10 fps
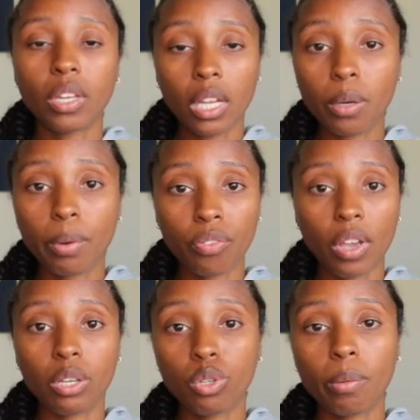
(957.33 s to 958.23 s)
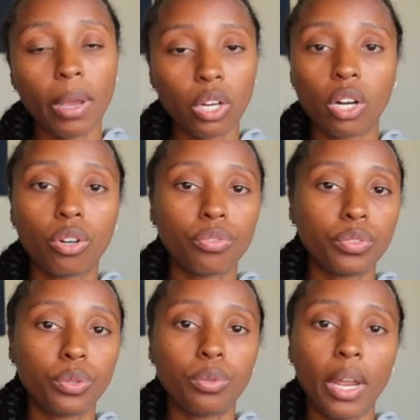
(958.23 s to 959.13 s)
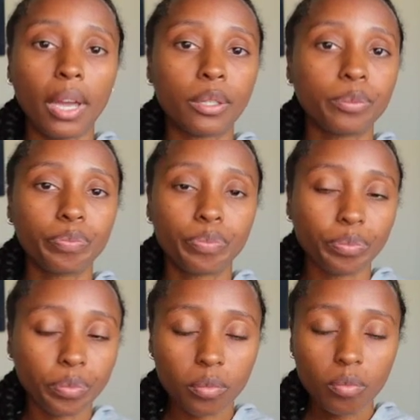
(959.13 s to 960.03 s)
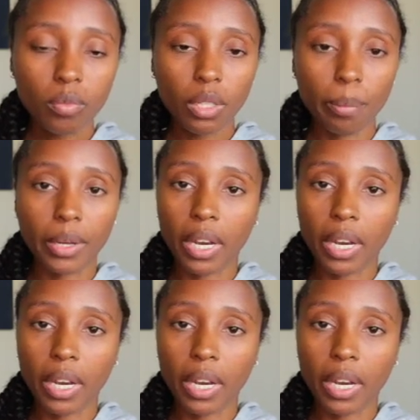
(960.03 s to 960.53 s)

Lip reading: in the buffet you can make your own food now. But